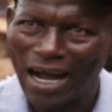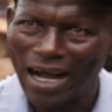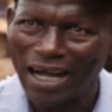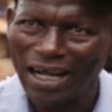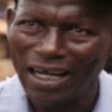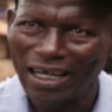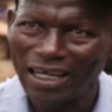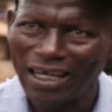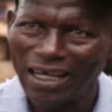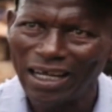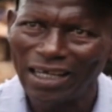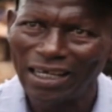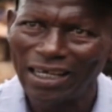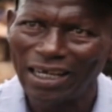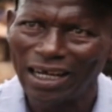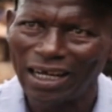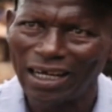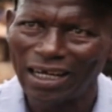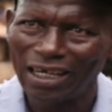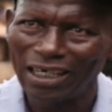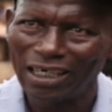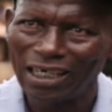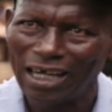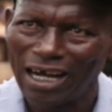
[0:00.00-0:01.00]
Even the
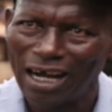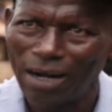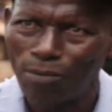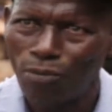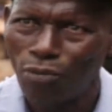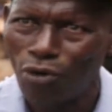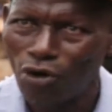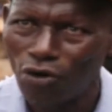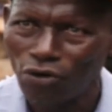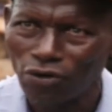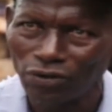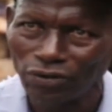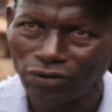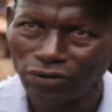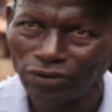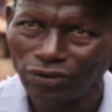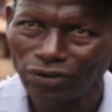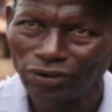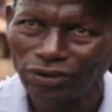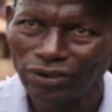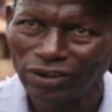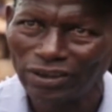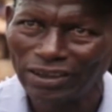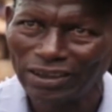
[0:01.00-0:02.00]
crutches he
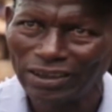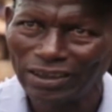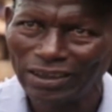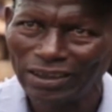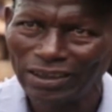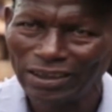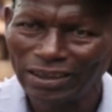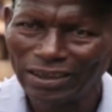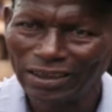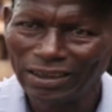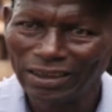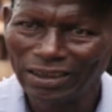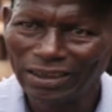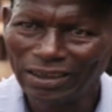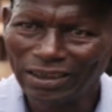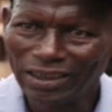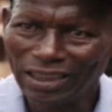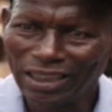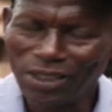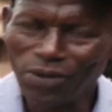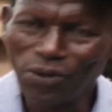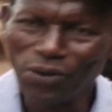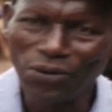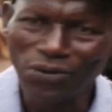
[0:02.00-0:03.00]
uses were
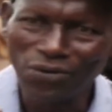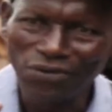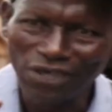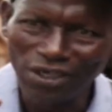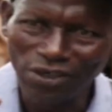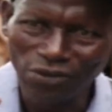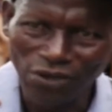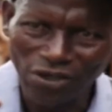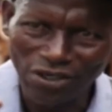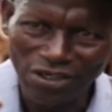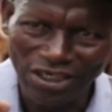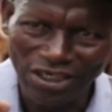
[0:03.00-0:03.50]
donated.